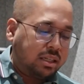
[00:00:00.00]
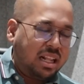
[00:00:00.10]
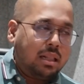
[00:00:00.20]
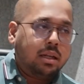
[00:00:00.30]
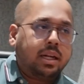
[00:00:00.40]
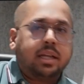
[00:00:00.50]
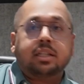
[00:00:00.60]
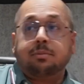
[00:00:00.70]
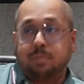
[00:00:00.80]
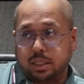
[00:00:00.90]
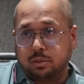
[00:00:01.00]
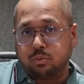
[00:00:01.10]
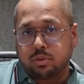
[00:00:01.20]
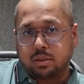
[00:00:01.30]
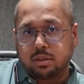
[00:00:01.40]
till the day it's being
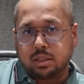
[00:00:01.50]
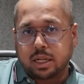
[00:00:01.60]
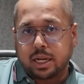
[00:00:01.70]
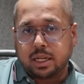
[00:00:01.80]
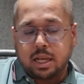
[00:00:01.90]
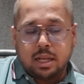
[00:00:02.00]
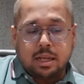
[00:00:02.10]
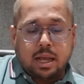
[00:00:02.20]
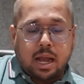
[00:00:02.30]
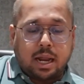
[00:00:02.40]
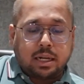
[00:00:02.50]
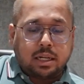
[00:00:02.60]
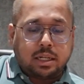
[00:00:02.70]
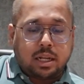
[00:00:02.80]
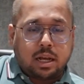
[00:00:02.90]
used, right?
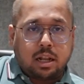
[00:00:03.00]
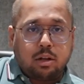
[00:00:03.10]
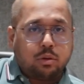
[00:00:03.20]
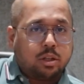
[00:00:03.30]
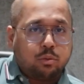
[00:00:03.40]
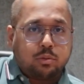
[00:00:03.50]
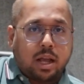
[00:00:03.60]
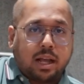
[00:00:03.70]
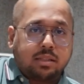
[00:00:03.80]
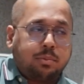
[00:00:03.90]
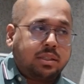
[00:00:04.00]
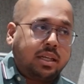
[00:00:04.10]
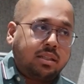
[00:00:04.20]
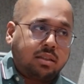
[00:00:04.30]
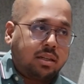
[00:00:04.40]
And look, as much
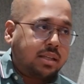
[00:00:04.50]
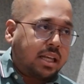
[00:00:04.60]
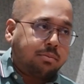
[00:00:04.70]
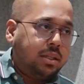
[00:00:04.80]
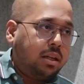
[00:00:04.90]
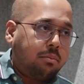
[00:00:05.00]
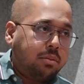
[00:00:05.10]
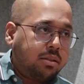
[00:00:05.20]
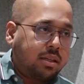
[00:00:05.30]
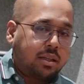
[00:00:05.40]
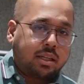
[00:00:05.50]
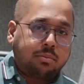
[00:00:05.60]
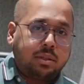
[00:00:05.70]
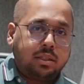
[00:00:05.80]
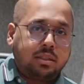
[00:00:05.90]
case studies, as many numbers and as
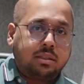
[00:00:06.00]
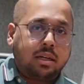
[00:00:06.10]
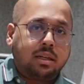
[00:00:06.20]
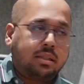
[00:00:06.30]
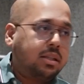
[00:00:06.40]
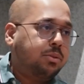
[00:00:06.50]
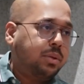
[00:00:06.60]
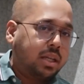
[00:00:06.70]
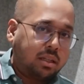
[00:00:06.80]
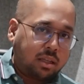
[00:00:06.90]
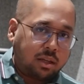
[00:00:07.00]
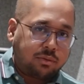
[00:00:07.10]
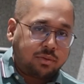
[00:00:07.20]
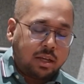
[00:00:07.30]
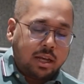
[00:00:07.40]
many statistics we can
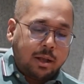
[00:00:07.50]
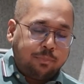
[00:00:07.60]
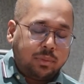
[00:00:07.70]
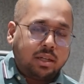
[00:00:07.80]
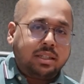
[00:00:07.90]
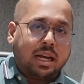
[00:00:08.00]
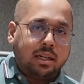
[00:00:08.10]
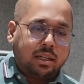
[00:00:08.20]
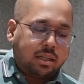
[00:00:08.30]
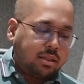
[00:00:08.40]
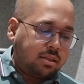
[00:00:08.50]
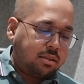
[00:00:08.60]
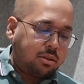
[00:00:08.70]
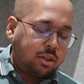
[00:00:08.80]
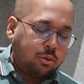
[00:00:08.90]
give, the reality
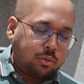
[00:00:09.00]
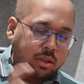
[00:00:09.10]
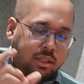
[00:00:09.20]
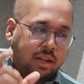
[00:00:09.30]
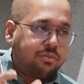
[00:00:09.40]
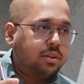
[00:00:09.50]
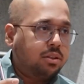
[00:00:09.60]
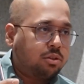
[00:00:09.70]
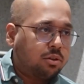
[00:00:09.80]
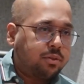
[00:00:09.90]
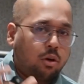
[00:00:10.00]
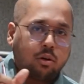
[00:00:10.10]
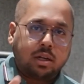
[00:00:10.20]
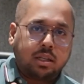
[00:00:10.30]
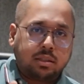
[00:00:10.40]
is, the definition of an
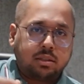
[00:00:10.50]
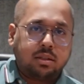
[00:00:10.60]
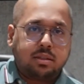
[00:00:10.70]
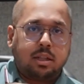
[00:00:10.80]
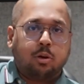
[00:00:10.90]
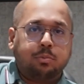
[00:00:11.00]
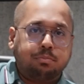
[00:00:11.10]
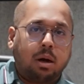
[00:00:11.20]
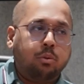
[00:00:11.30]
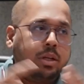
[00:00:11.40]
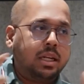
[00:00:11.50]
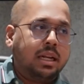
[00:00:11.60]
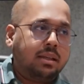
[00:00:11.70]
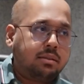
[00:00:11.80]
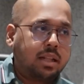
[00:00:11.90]
organization is now
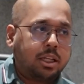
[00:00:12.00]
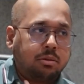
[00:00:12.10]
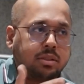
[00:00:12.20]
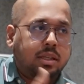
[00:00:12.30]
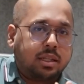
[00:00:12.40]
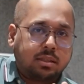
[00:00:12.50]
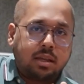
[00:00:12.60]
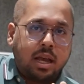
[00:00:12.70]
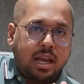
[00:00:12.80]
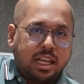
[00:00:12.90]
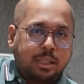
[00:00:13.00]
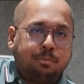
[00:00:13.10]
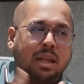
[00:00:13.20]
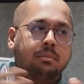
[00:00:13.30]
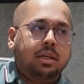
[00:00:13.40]
boundaryless. Like you're saying, it's
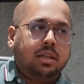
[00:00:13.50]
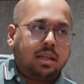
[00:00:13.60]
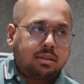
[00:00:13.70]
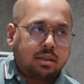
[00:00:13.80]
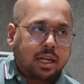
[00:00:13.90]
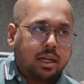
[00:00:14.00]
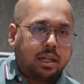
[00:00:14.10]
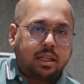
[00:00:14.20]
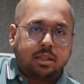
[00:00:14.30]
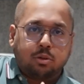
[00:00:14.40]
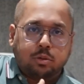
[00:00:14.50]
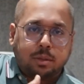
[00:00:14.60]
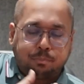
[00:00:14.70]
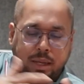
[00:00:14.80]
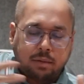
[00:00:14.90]
perimeterless, right? The
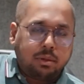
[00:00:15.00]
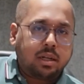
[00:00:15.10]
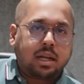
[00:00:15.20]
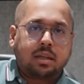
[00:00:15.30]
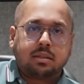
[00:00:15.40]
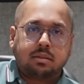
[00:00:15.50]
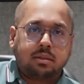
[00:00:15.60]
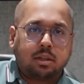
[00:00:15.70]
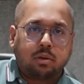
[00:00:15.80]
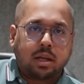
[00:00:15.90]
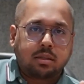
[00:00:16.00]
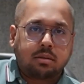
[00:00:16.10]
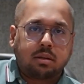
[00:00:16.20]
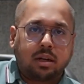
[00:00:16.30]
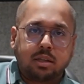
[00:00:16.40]
perimeter
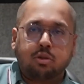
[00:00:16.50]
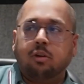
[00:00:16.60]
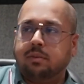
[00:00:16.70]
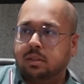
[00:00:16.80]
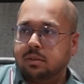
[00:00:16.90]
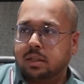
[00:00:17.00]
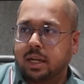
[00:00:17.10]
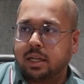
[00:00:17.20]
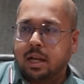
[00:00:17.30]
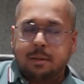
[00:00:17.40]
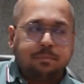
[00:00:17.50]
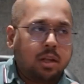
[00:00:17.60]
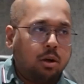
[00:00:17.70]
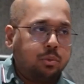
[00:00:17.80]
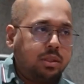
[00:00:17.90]
has dissolved, right?
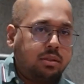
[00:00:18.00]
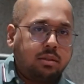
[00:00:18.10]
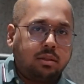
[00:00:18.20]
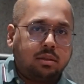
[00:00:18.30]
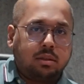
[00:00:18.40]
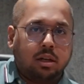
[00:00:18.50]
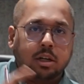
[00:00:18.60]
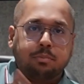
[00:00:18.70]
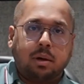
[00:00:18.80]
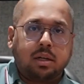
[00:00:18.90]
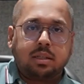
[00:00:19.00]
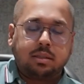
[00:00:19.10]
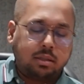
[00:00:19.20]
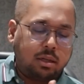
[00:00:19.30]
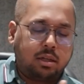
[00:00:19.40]
Now we see third
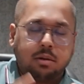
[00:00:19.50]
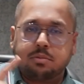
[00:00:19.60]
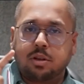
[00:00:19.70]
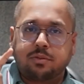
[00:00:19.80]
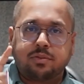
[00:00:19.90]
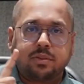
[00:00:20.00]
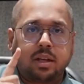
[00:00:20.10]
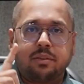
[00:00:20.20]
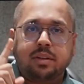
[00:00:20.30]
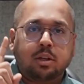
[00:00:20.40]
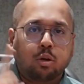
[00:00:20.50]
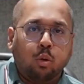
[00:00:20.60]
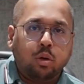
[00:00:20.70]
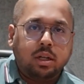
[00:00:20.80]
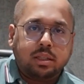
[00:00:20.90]
parties in terms of even
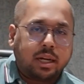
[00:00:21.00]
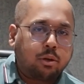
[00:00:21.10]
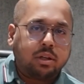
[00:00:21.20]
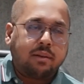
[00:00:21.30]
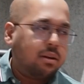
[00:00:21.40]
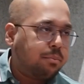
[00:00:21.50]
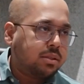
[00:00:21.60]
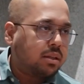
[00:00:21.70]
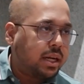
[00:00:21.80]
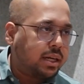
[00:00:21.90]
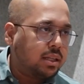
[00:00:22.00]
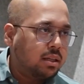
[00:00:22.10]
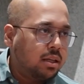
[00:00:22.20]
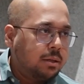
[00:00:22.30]
code that your developers are writing,